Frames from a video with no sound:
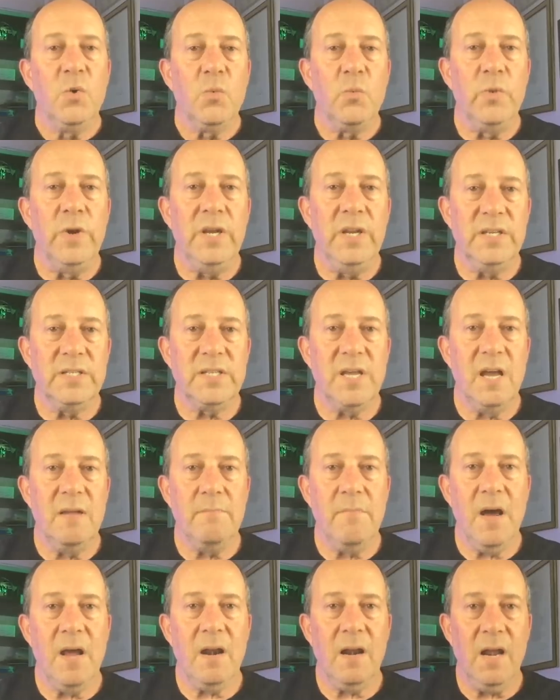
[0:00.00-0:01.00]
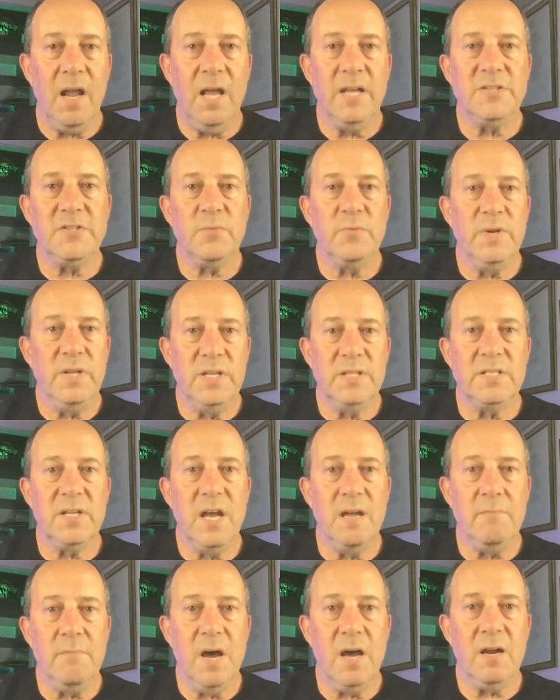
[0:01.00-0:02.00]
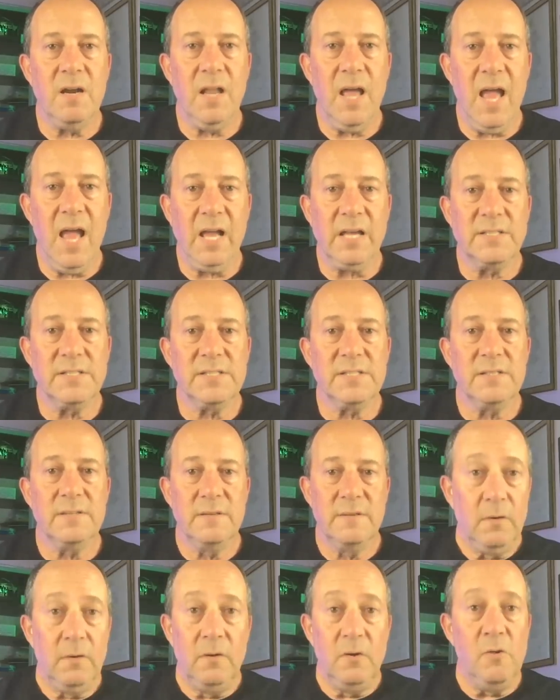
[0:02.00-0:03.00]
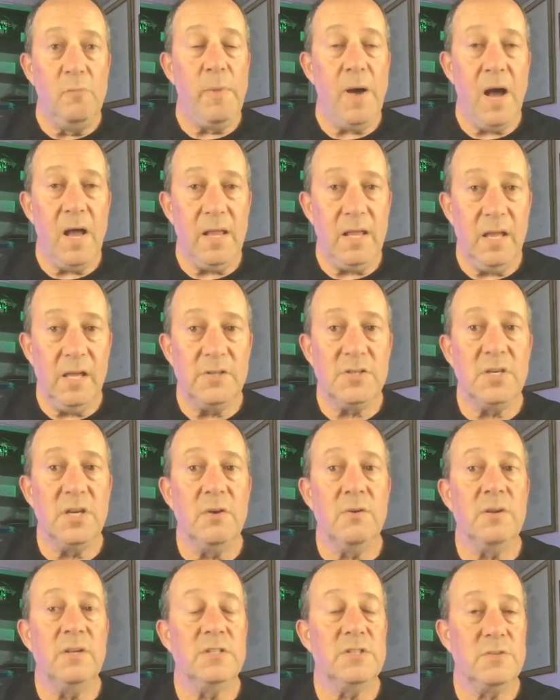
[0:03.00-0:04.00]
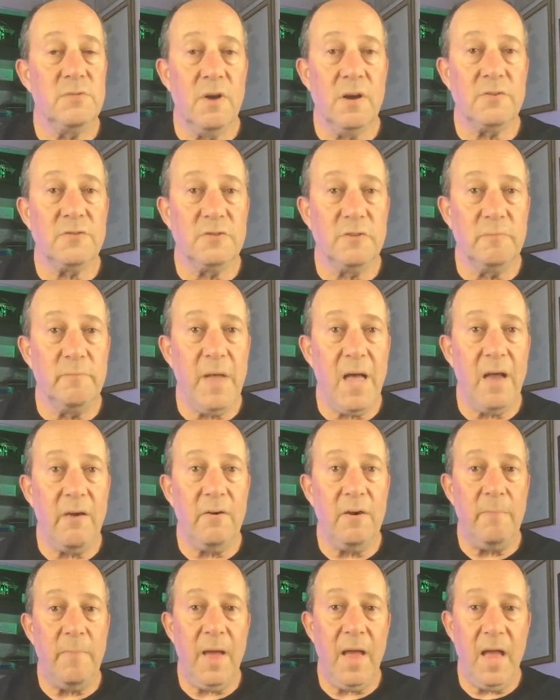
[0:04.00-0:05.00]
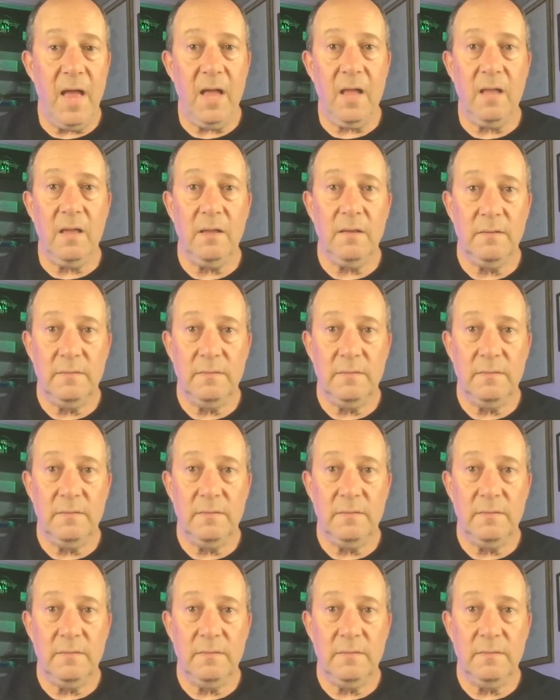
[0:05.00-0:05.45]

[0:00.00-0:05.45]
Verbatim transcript: redesigned Model S, redesigned Model X, new body engineering, structural battery pack.